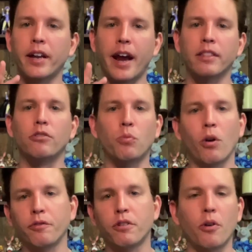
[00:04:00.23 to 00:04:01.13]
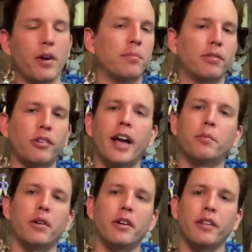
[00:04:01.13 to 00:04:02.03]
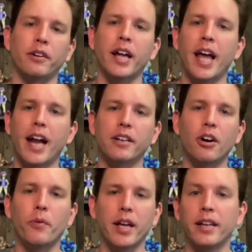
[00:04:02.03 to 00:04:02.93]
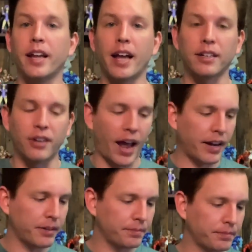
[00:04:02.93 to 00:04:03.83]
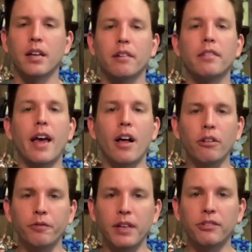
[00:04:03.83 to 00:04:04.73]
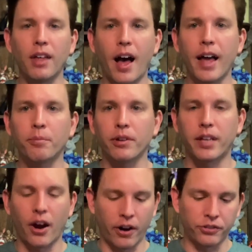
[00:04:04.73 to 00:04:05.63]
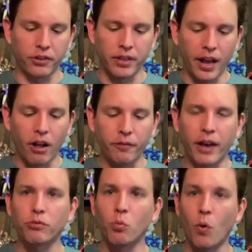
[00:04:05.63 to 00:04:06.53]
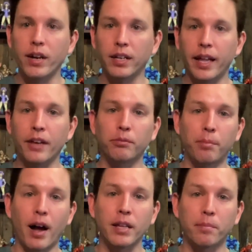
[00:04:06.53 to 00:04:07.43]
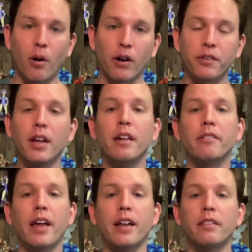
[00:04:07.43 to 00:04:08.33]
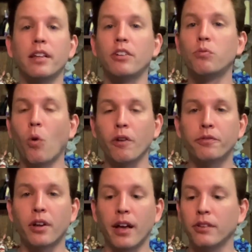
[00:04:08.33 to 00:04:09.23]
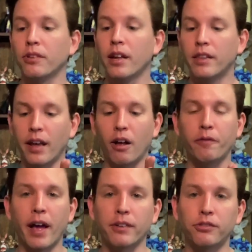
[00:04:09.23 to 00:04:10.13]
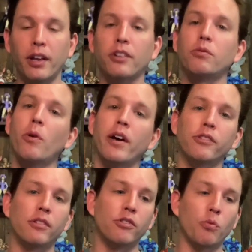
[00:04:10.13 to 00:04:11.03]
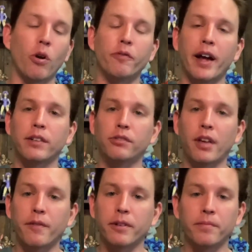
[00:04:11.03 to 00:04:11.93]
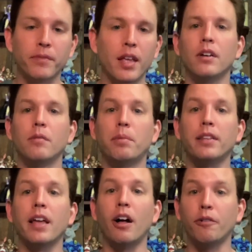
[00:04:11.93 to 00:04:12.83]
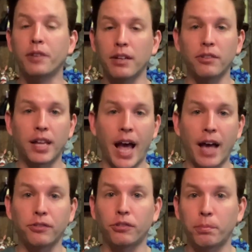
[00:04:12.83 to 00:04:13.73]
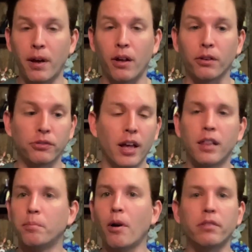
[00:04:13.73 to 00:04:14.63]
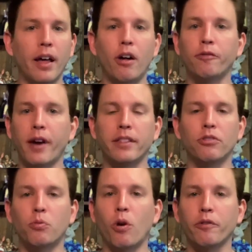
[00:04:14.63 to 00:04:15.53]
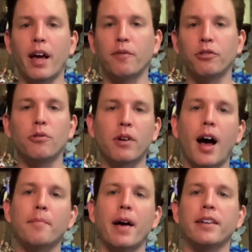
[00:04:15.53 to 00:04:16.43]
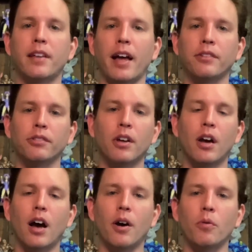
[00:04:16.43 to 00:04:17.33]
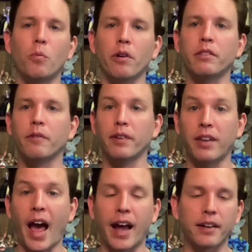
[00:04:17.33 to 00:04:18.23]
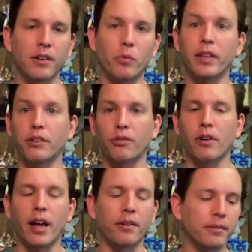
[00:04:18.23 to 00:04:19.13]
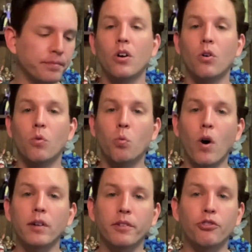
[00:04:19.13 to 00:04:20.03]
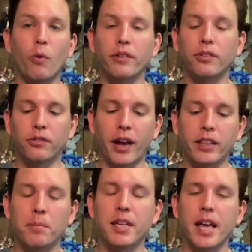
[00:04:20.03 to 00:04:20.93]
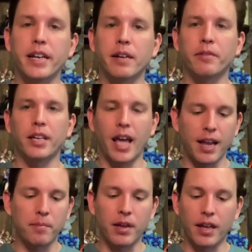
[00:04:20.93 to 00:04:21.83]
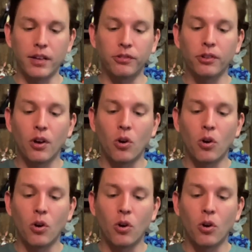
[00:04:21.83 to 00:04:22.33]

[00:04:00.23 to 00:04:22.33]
and the Dwarf go in beside one another and go in and attack. The Elf is the hybrid character. The Elf has 1 less body part than the Dwarf does. The Elf has 6, whereas the Dwarf had 7, but the Elf gets to cast spells. Both the Elf and the Dwarf have 2 combat dice worth of attack when they start out. One of the choices at the beginning of the game is